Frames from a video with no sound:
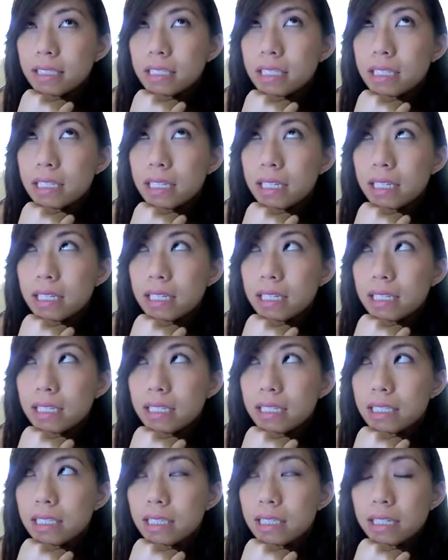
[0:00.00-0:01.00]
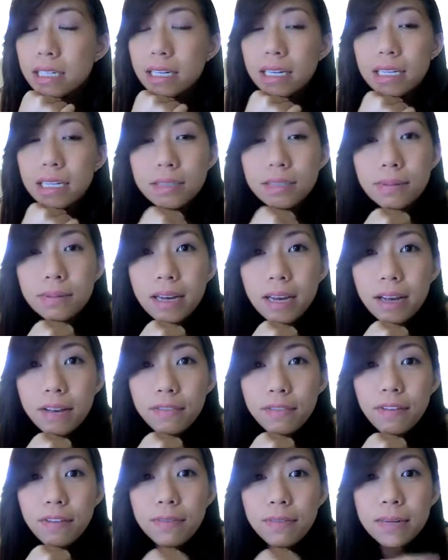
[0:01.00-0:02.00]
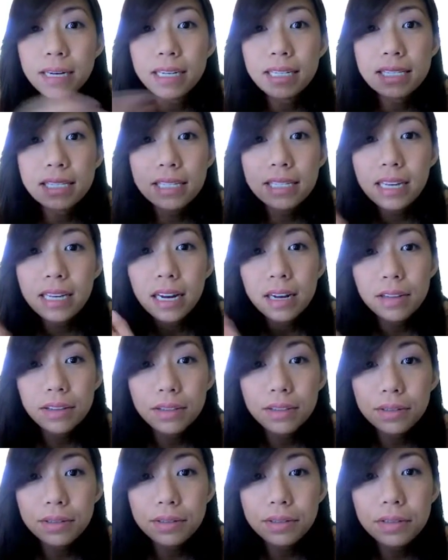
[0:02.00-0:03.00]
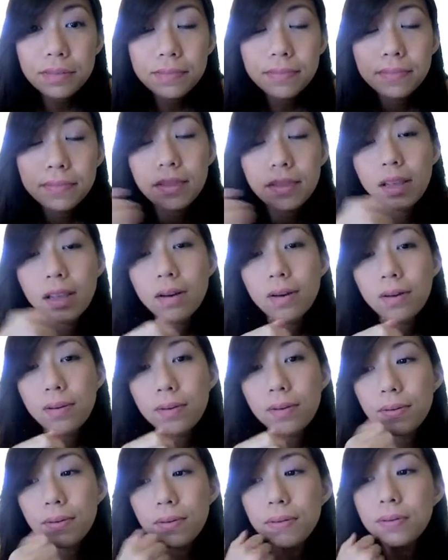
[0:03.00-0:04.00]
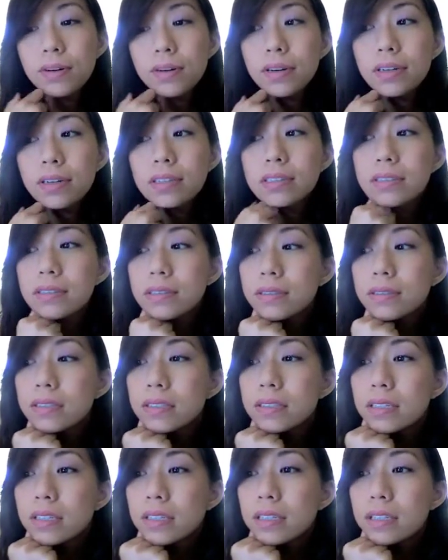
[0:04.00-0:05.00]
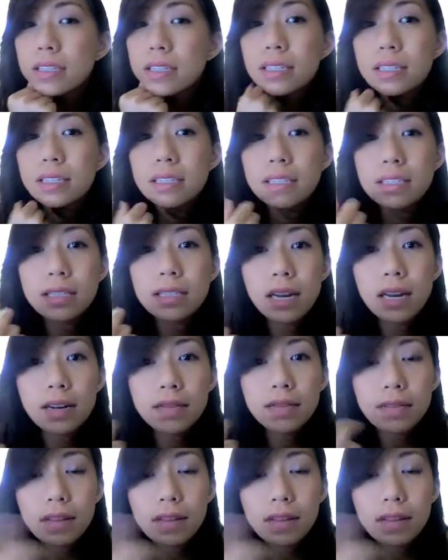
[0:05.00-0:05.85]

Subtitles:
like the days when I have 5 minutes to get out the door, or this is kind of